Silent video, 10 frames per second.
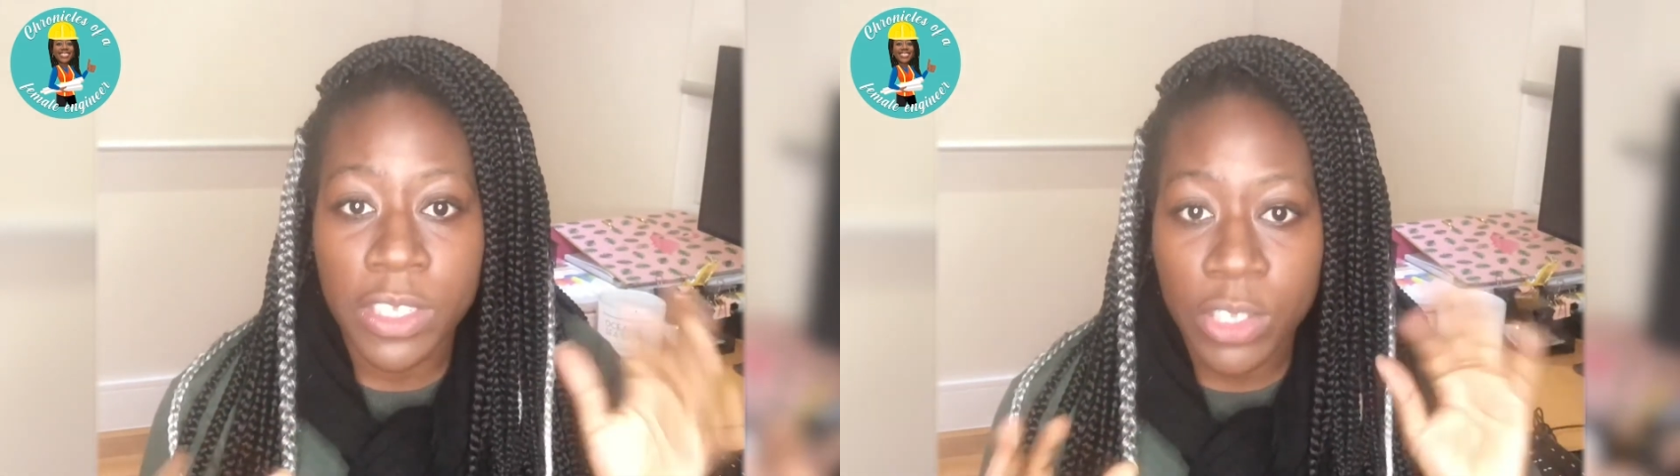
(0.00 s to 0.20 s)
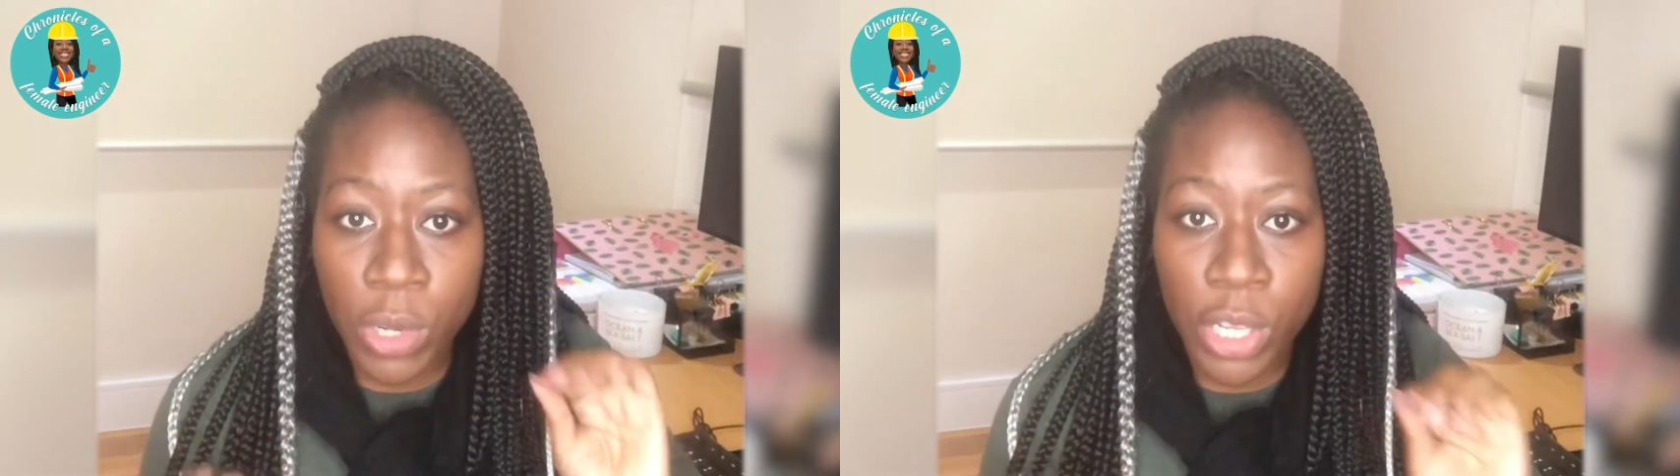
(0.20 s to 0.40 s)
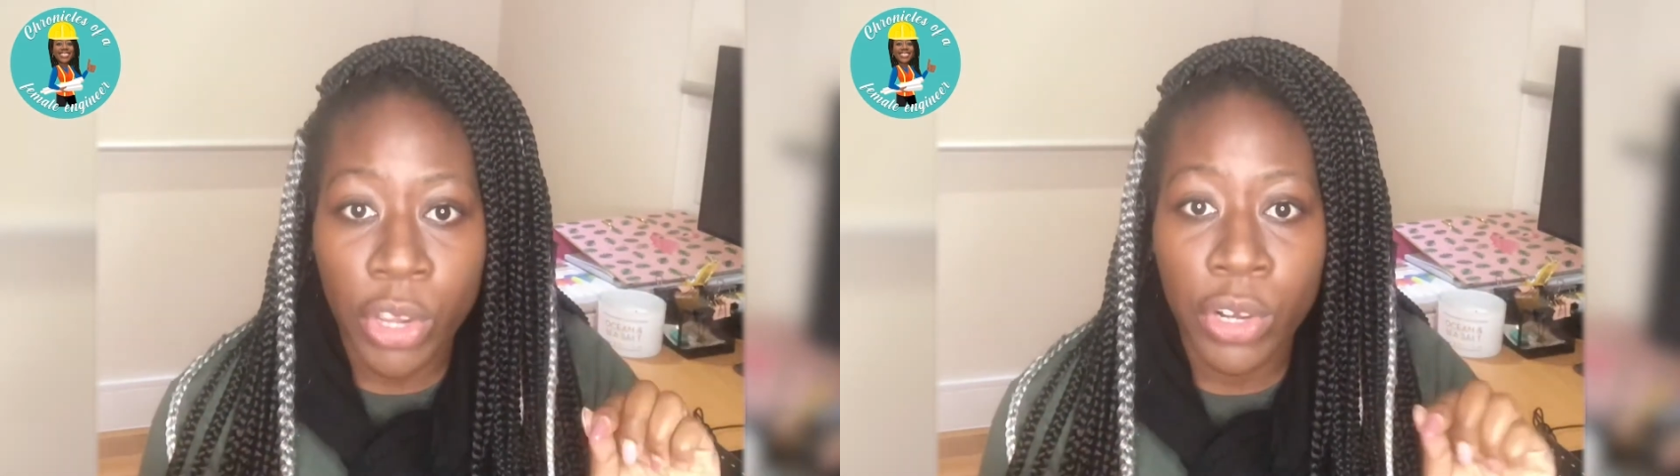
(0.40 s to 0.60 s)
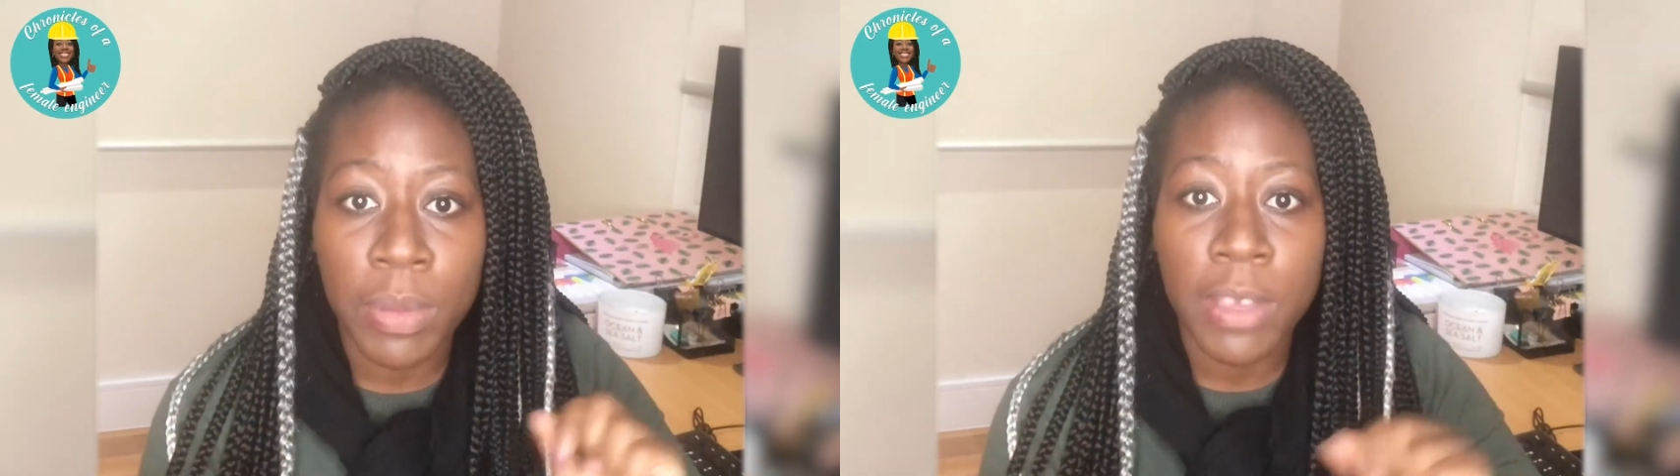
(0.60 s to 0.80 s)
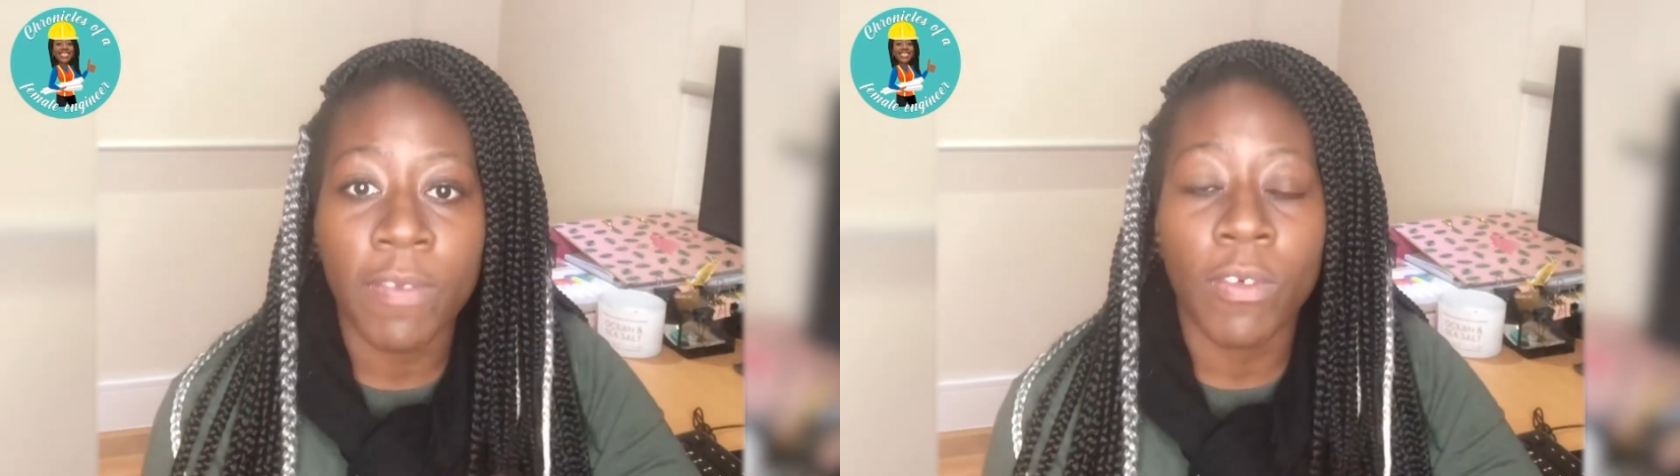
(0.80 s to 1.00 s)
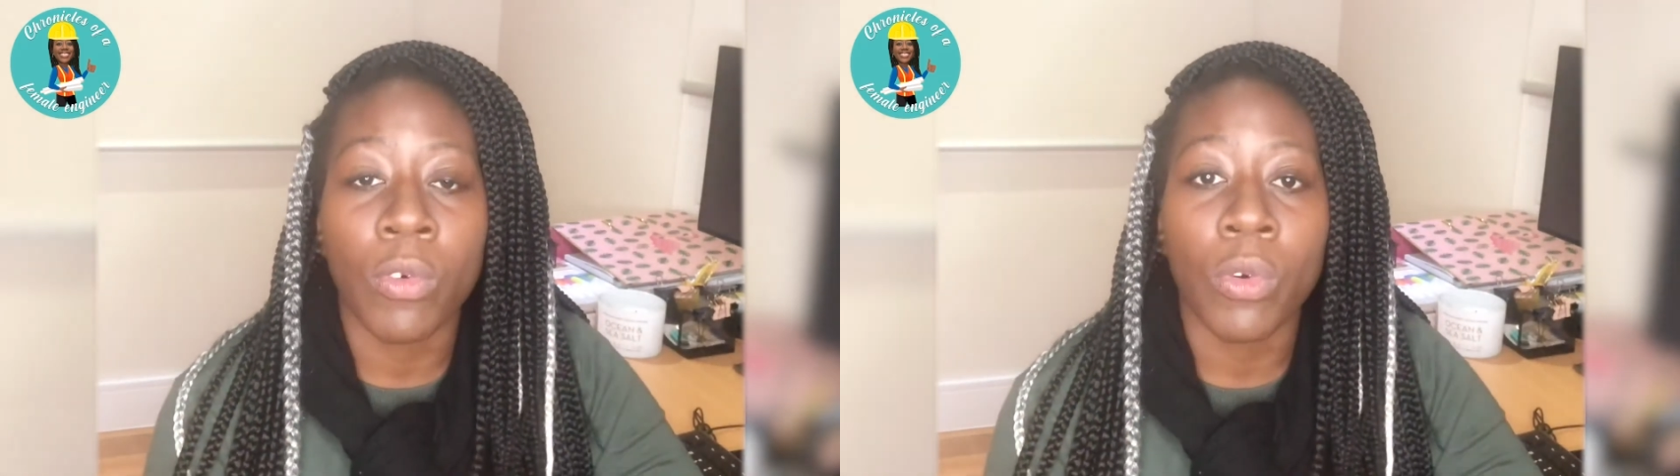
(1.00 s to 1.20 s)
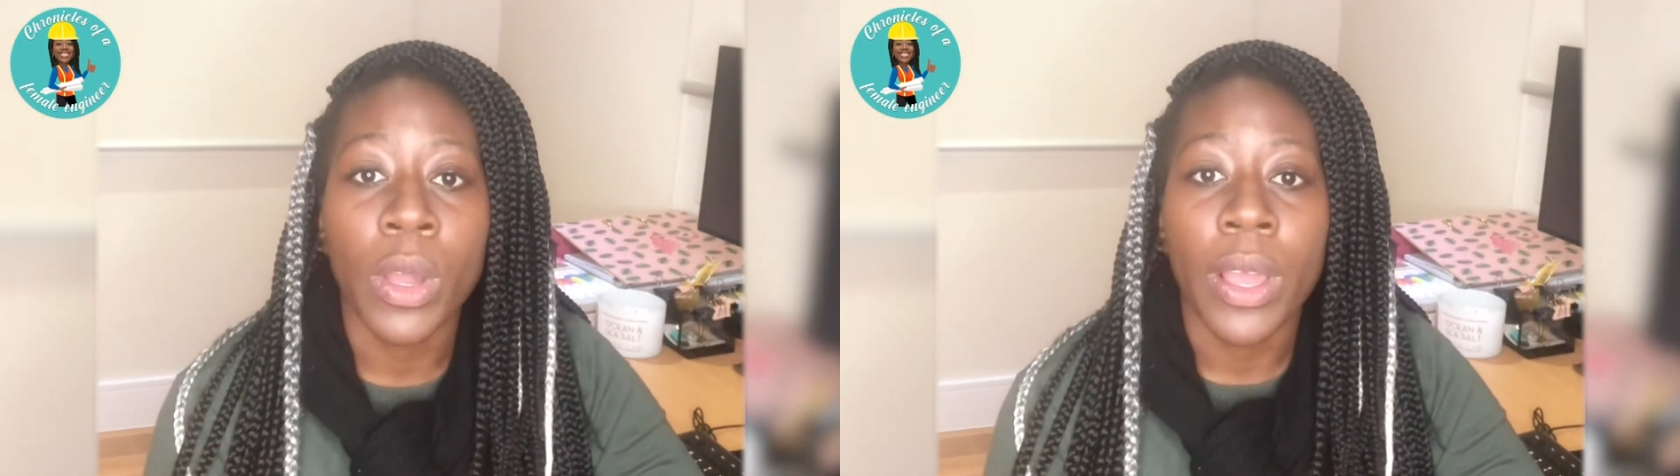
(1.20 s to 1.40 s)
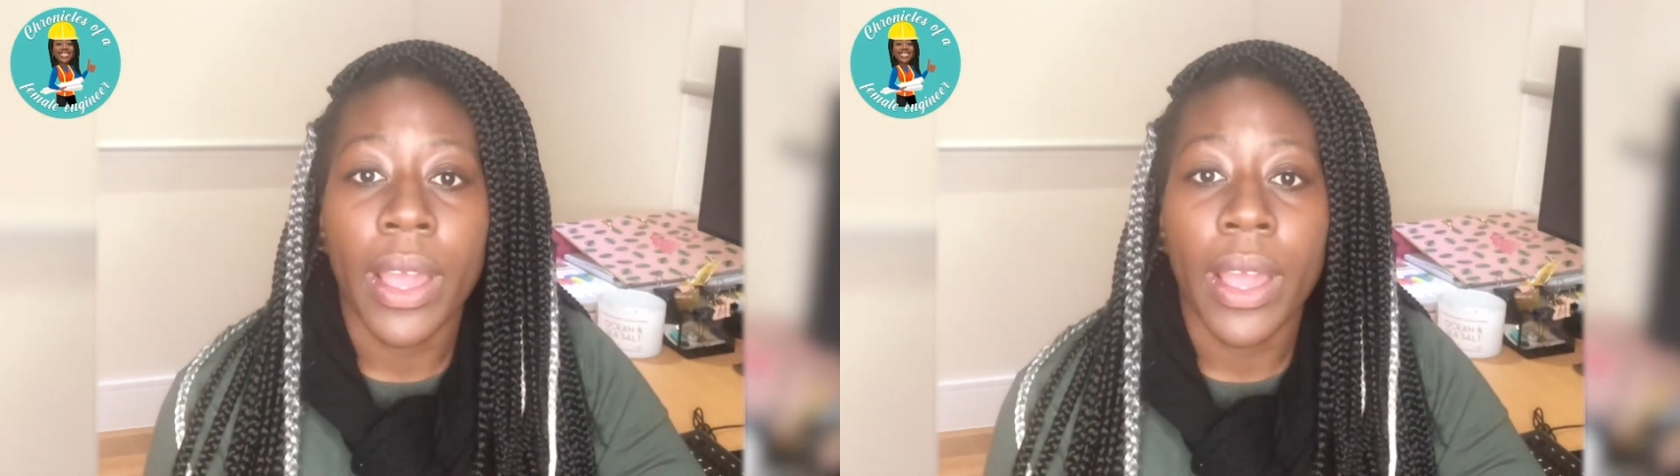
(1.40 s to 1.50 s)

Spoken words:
it's only going to be for